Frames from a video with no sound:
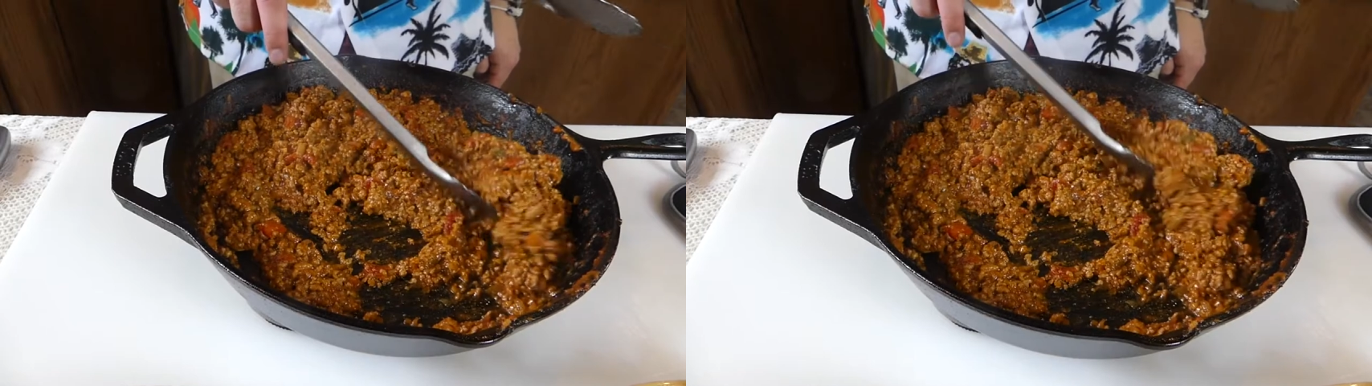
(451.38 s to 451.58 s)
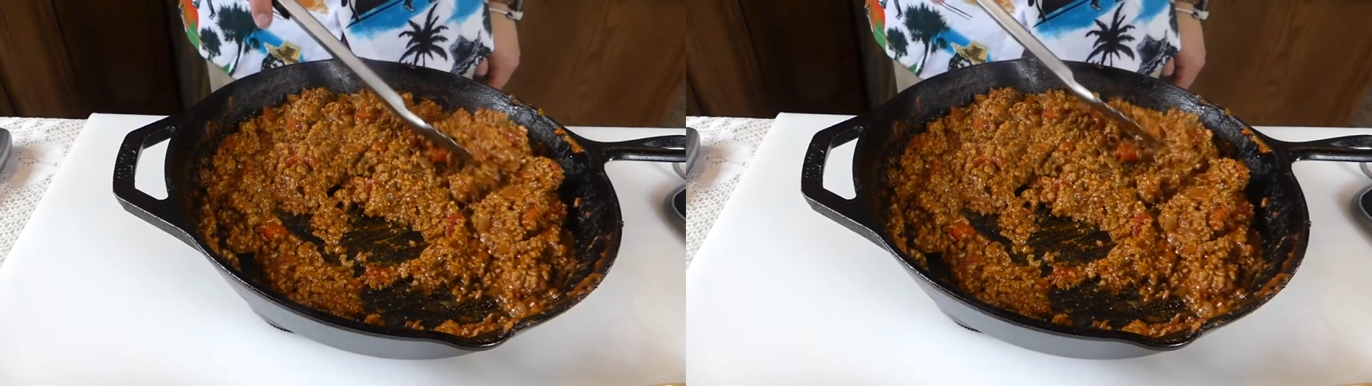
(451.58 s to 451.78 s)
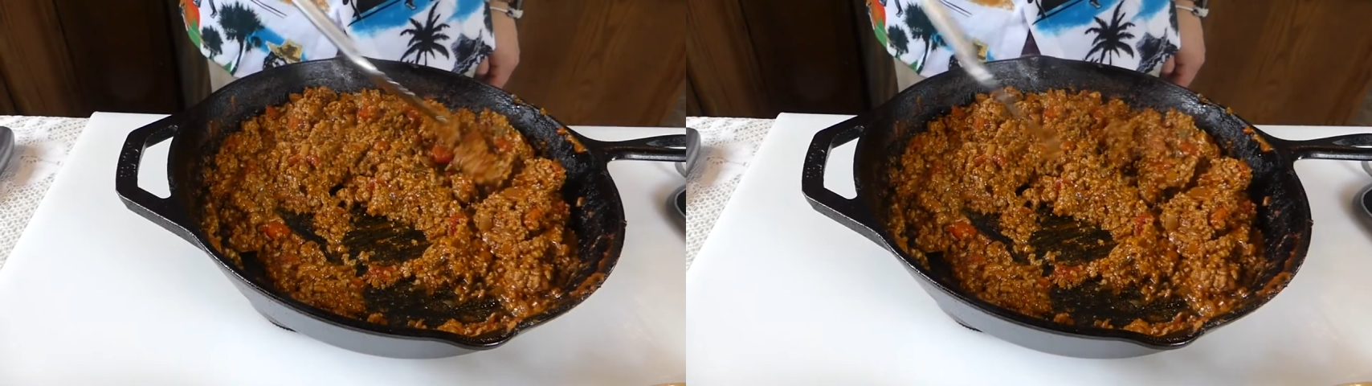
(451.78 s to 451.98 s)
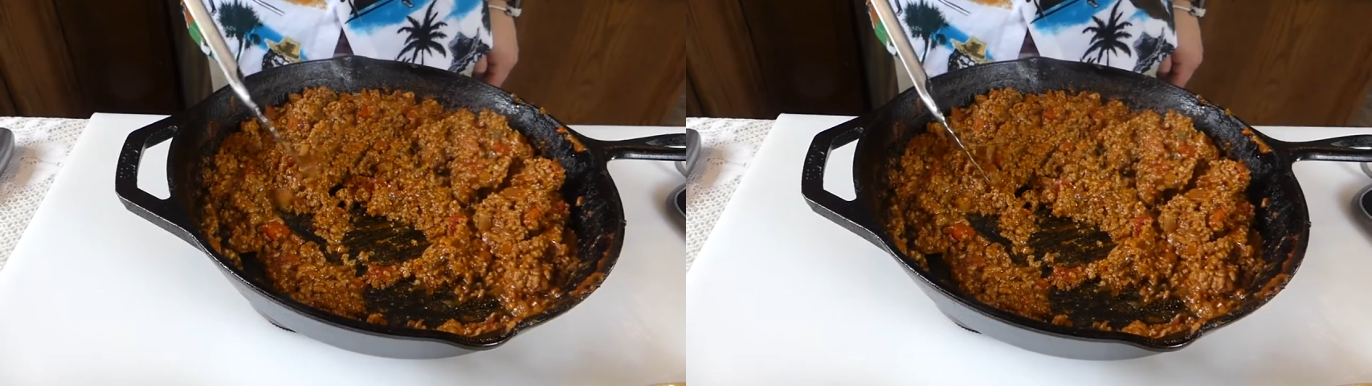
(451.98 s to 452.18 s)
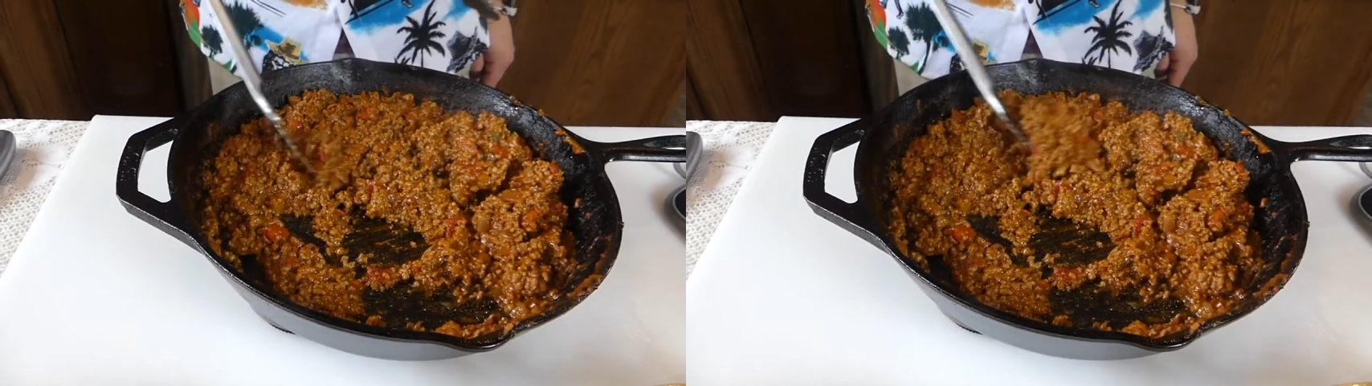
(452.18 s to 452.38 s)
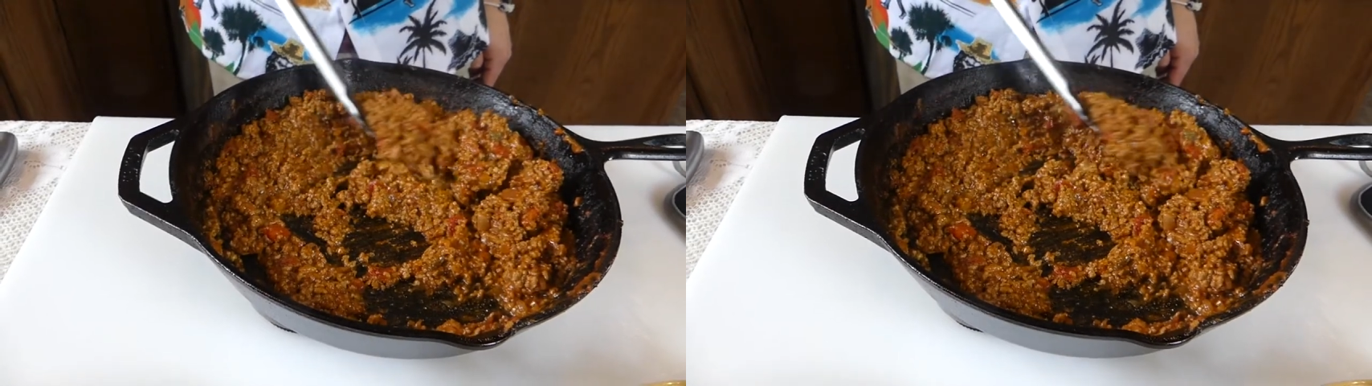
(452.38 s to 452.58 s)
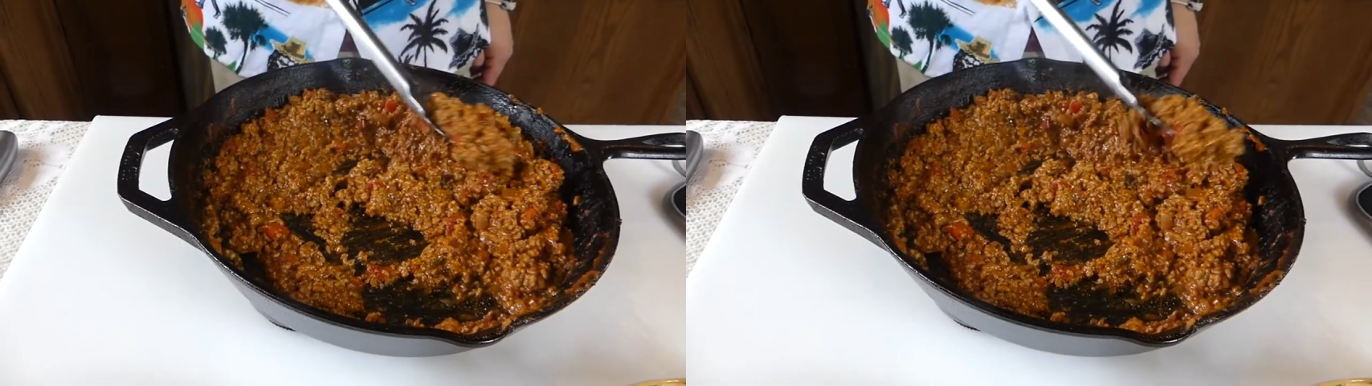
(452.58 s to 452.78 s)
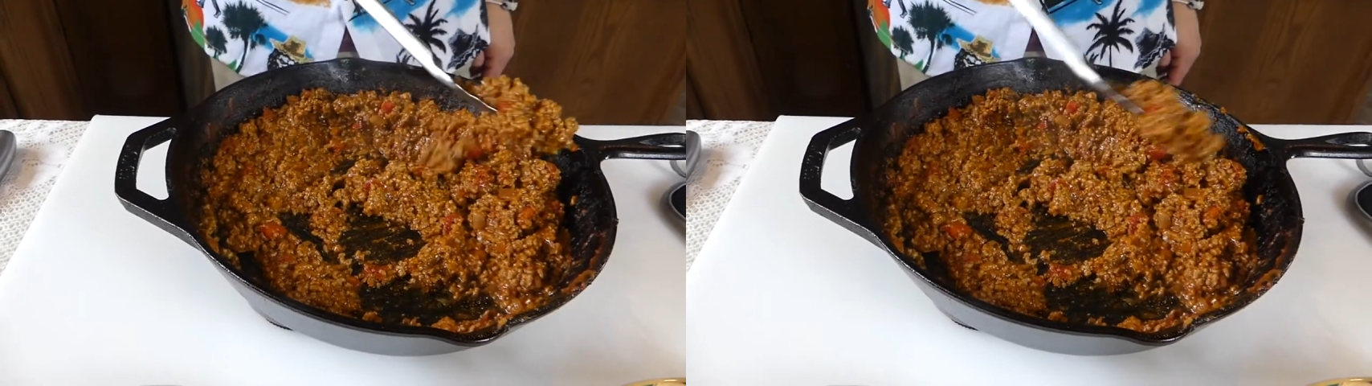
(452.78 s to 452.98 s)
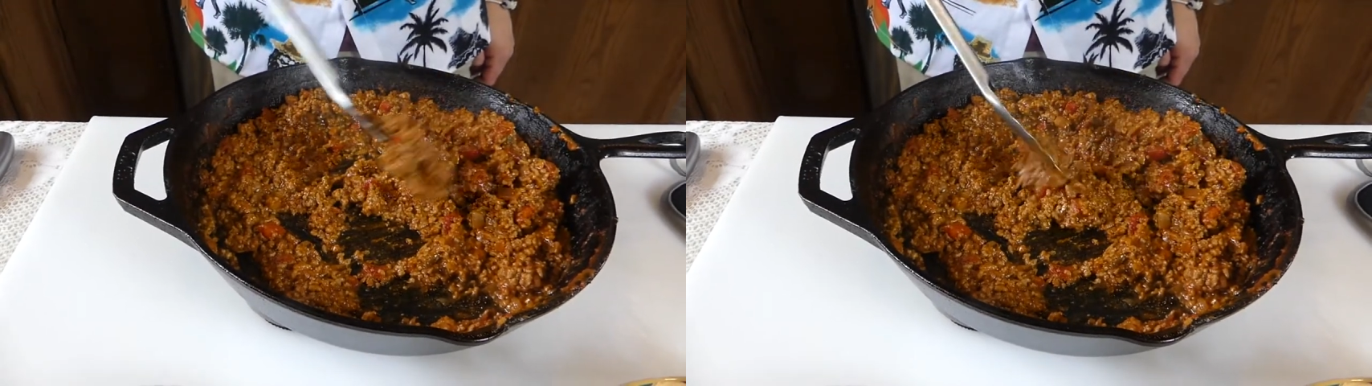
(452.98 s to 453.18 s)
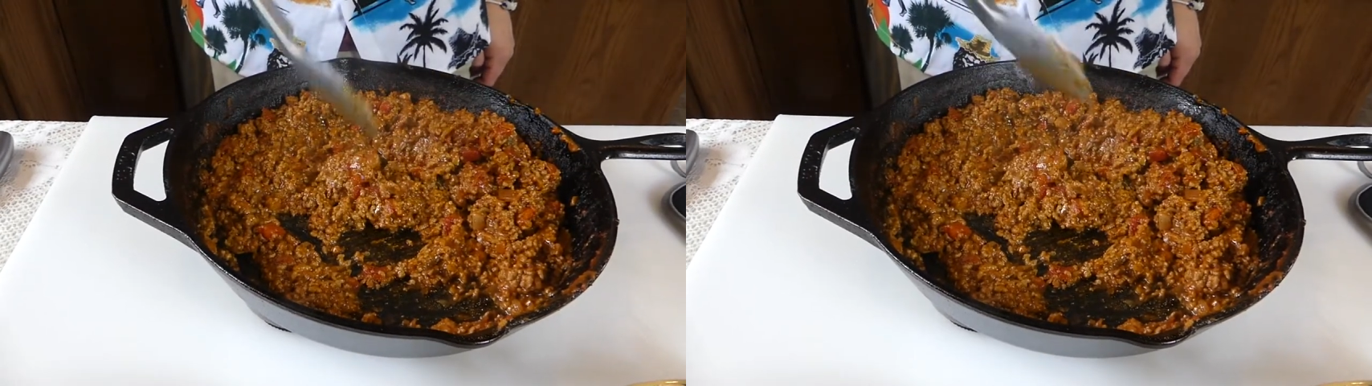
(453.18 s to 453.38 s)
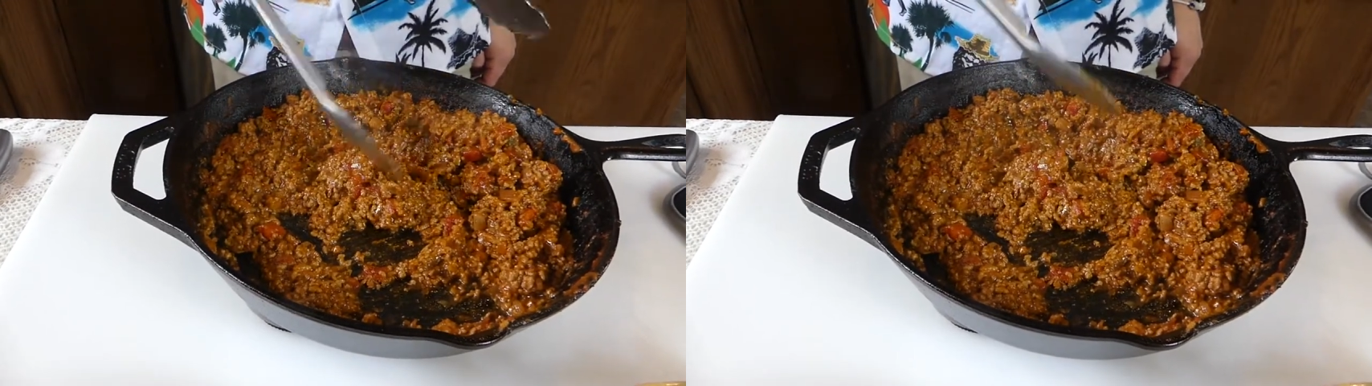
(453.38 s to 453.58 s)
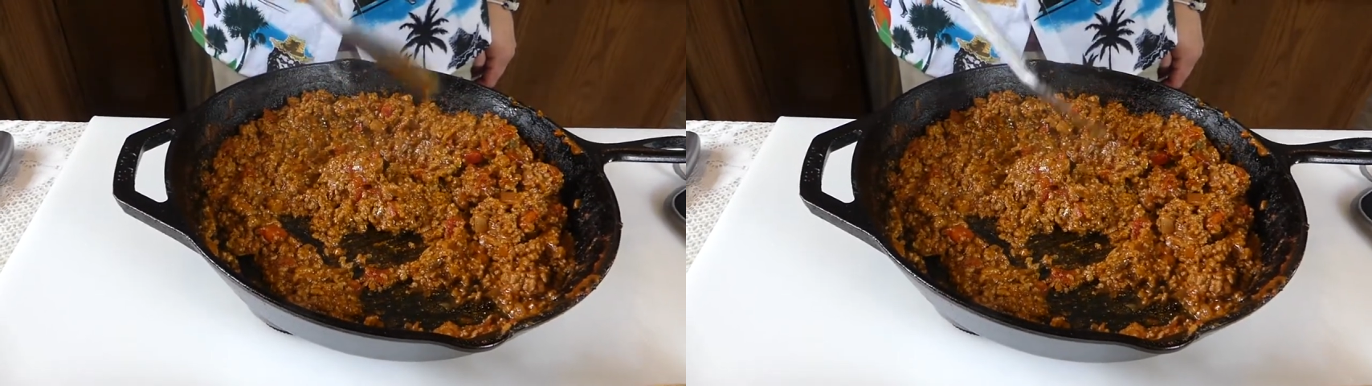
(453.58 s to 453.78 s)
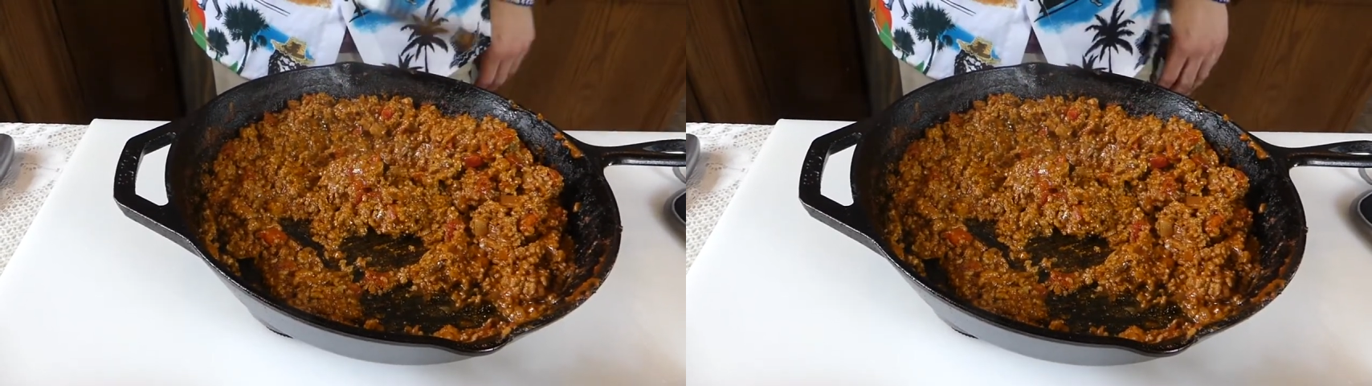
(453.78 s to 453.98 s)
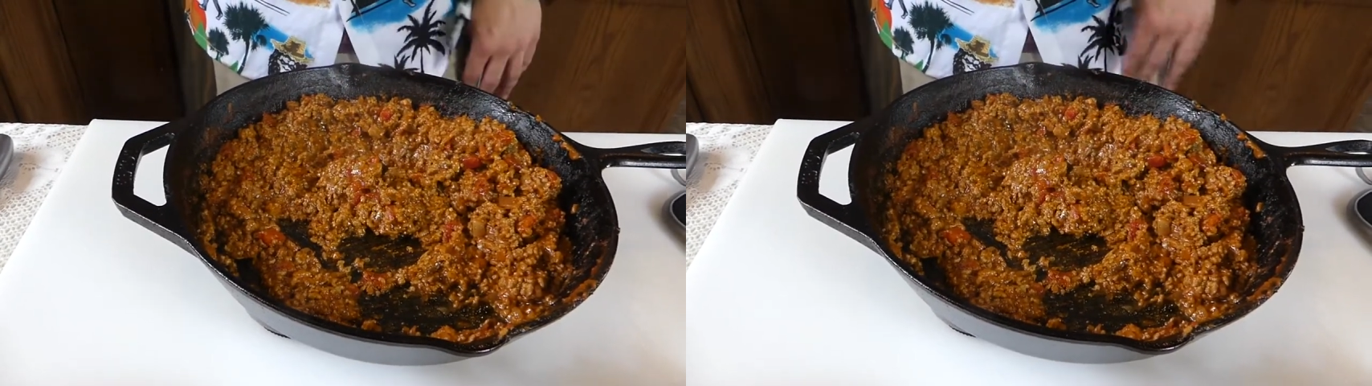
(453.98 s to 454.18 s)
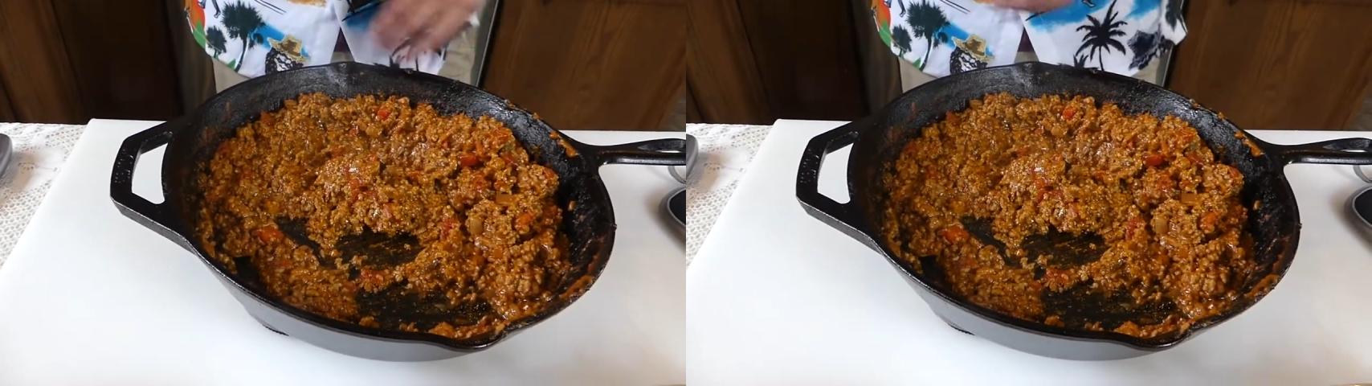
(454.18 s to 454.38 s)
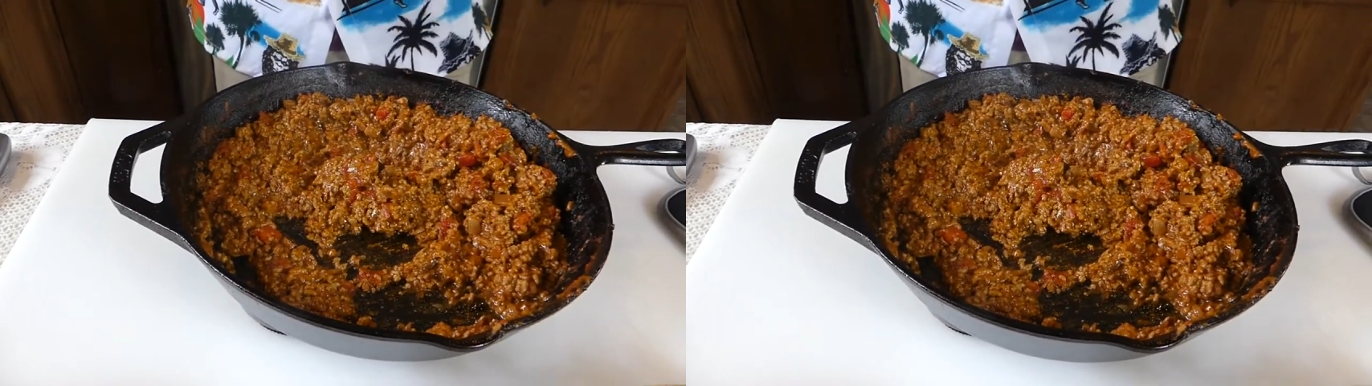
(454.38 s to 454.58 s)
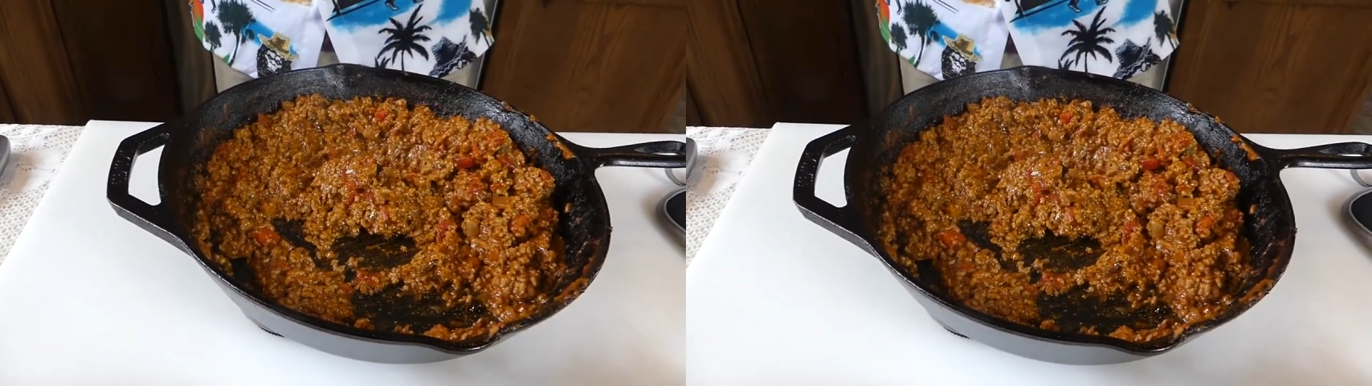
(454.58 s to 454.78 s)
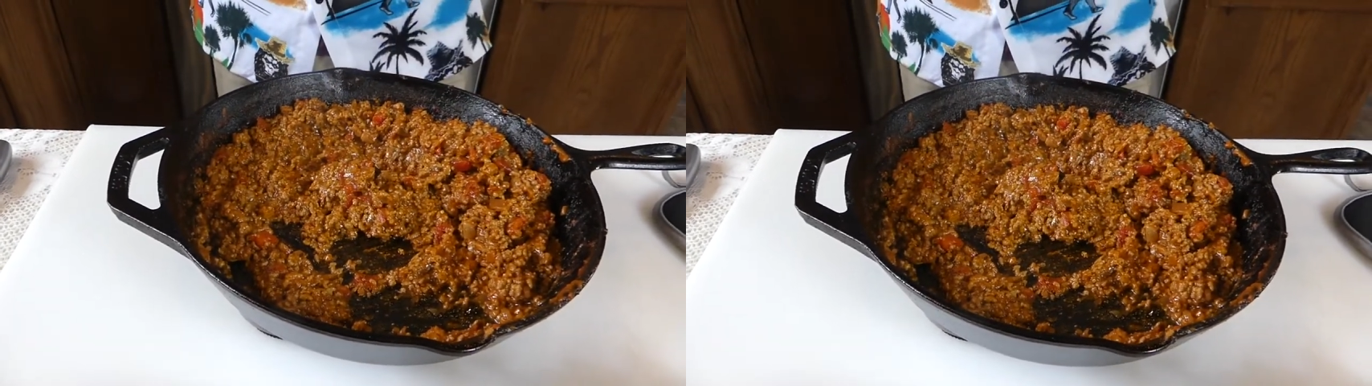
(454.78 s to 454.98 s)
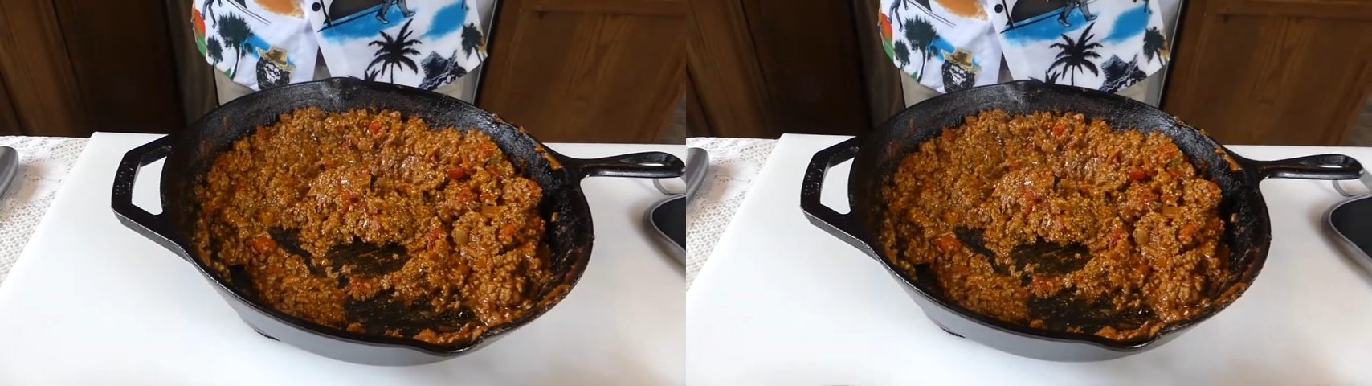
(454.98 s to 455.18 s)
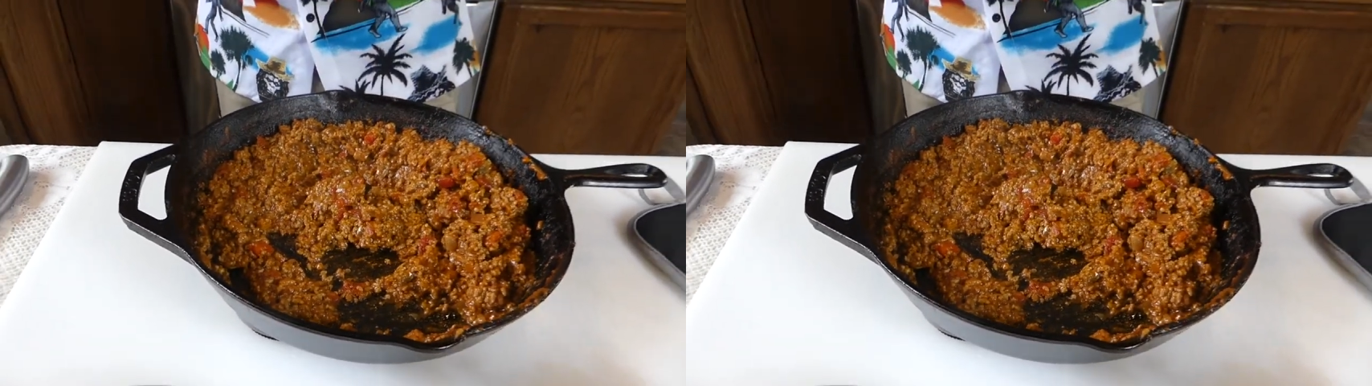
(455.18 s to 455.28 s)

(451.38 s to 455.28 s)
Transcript: Nobody's mouth can be seen.